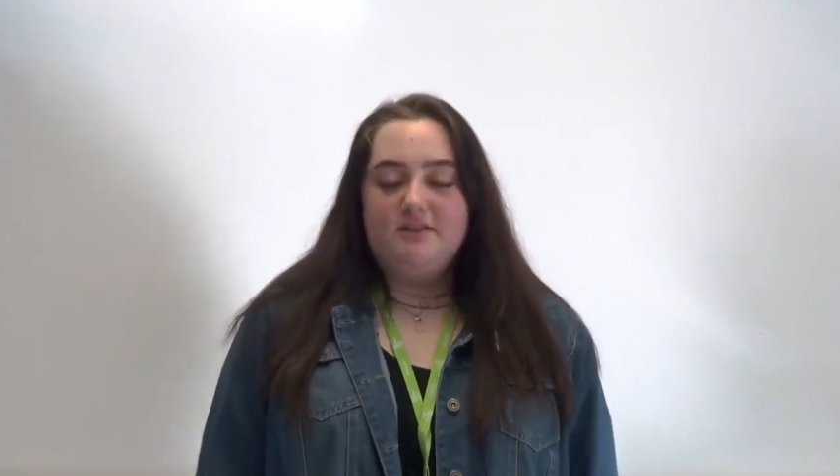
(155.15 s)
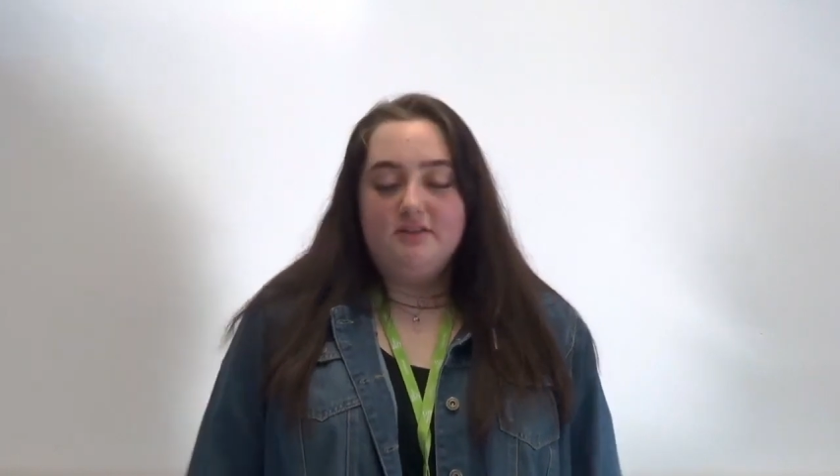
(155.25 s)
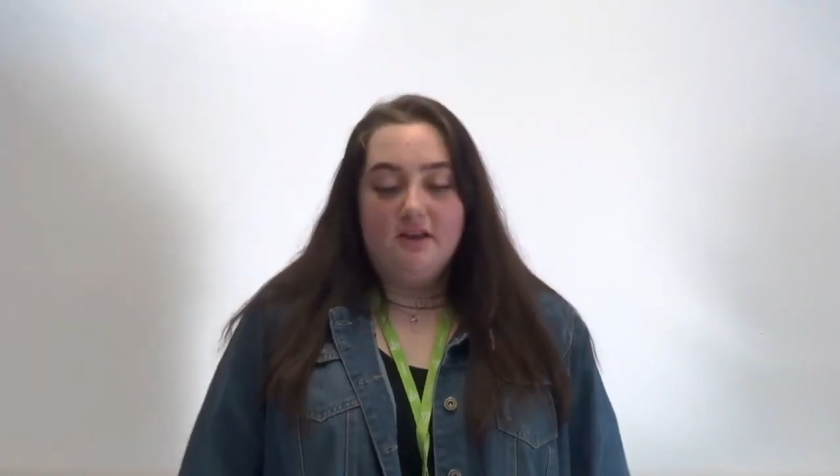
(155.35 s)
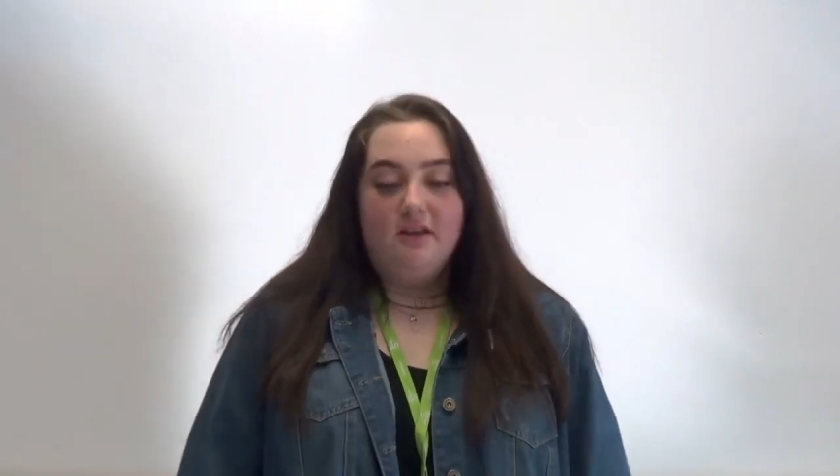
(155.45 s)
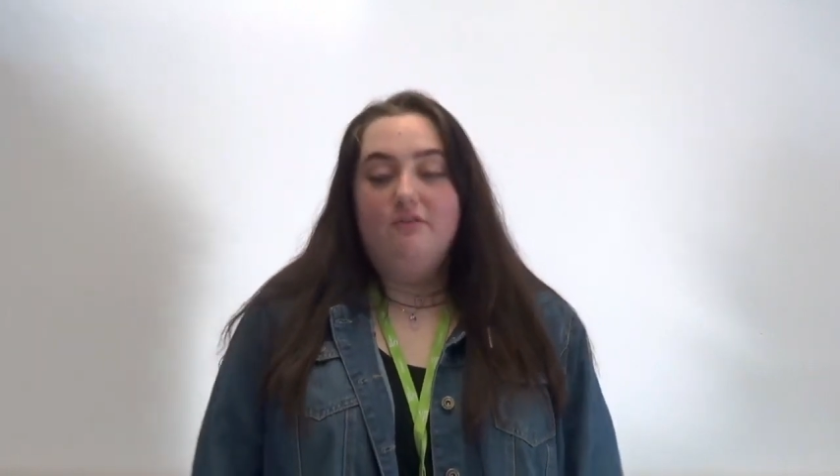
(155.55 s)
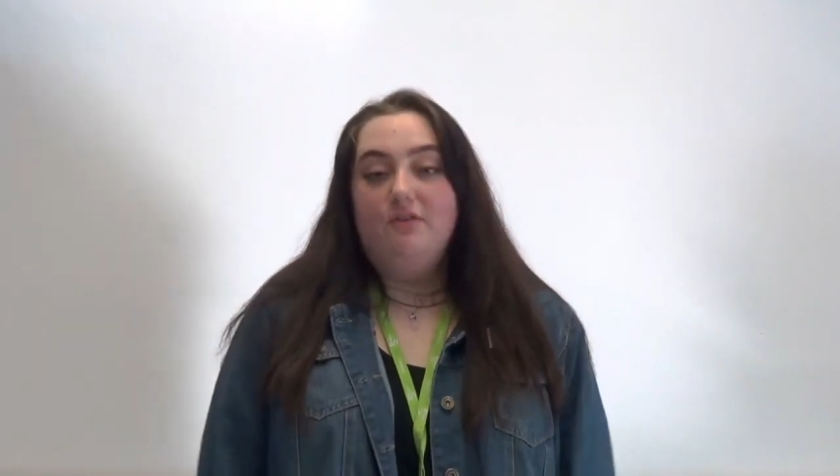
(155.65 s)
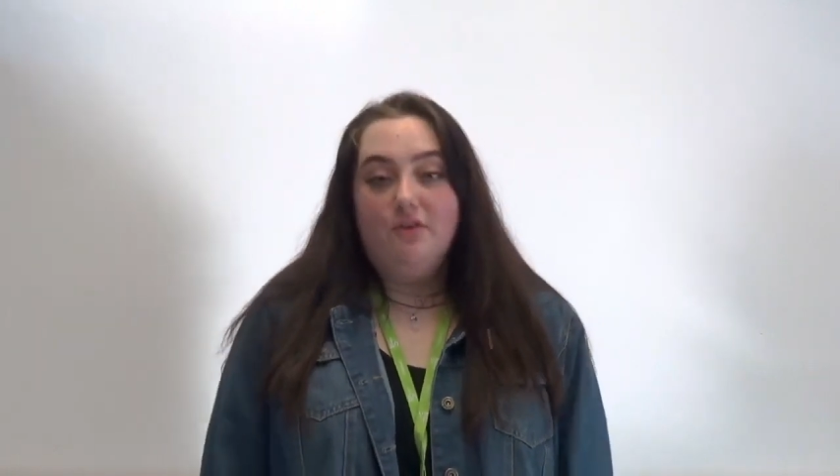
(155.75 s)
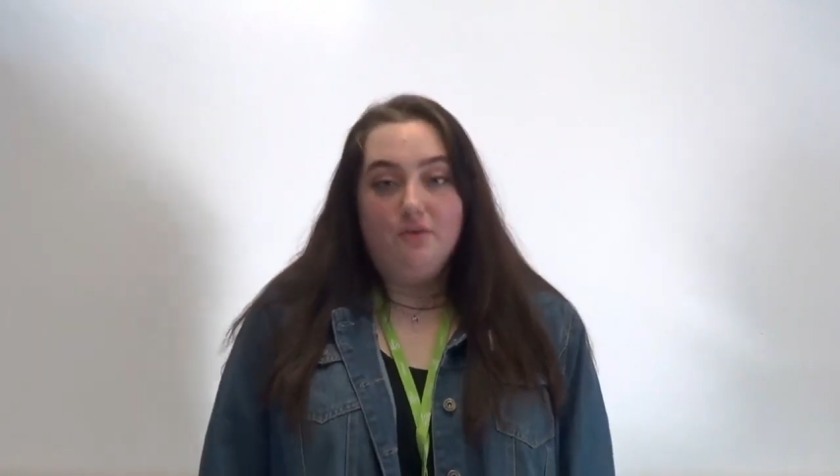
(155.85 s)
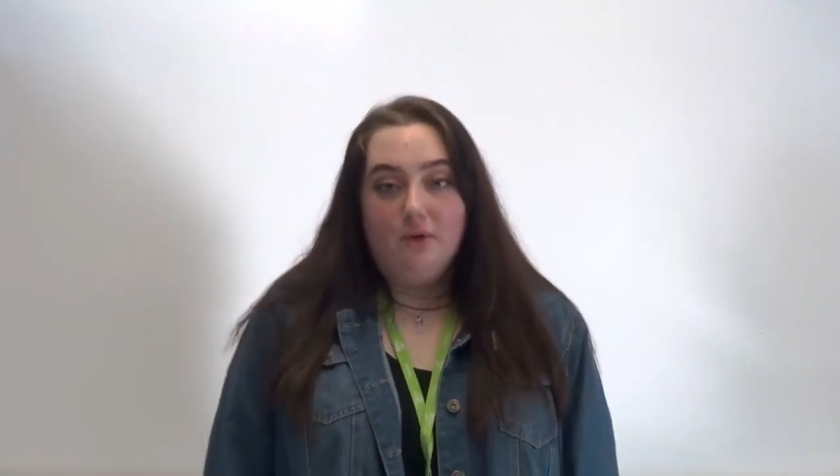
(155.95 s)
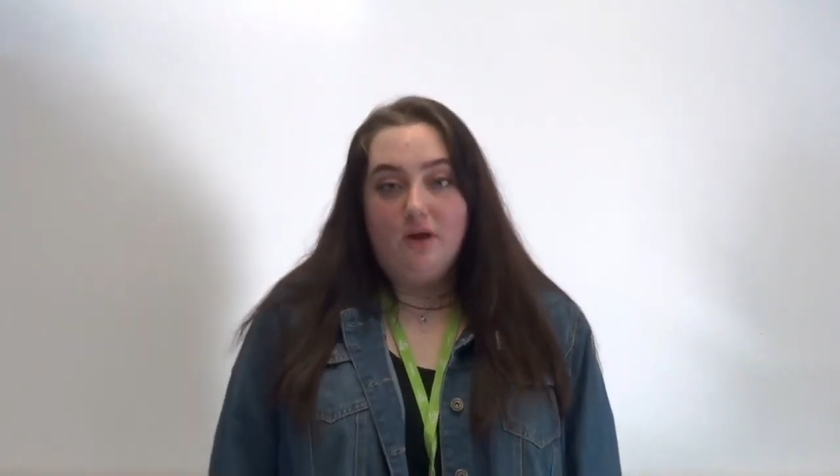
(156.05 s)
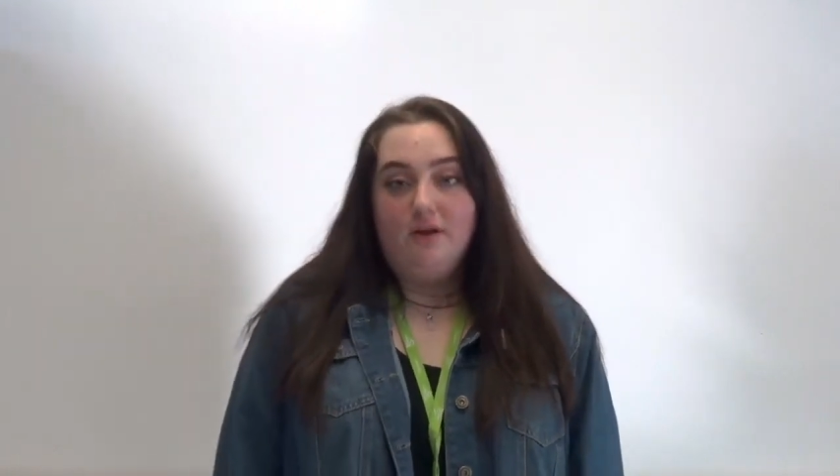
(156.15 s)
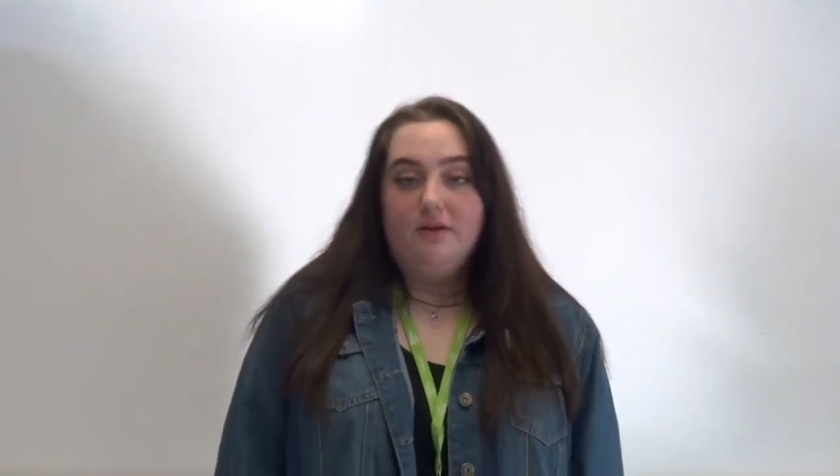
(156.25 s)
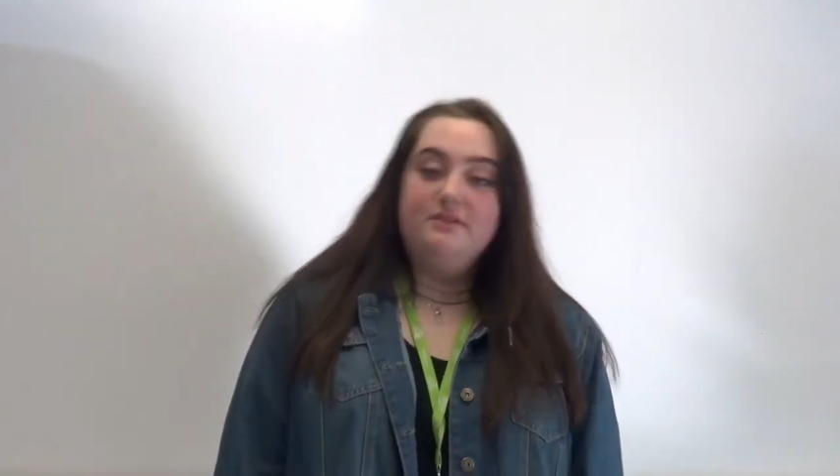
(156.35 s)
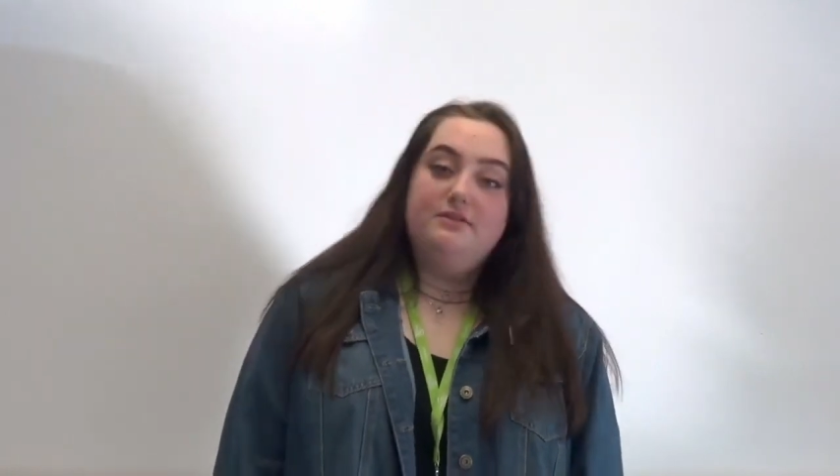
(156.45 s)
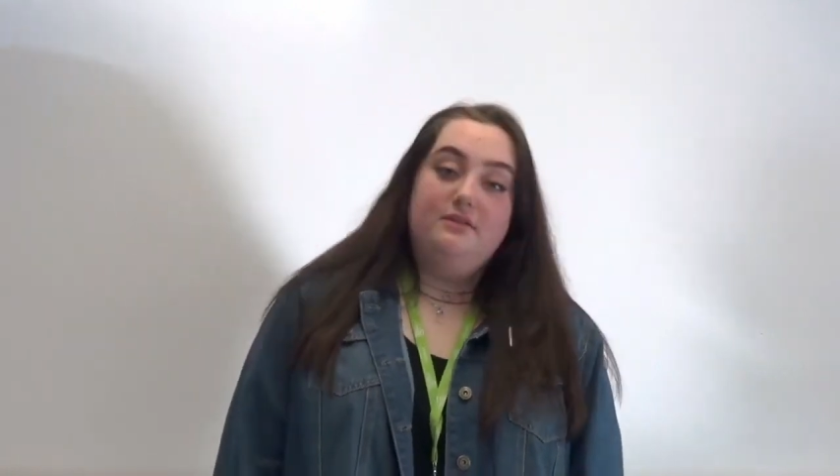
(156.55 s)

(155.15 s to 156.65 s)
state of unawareness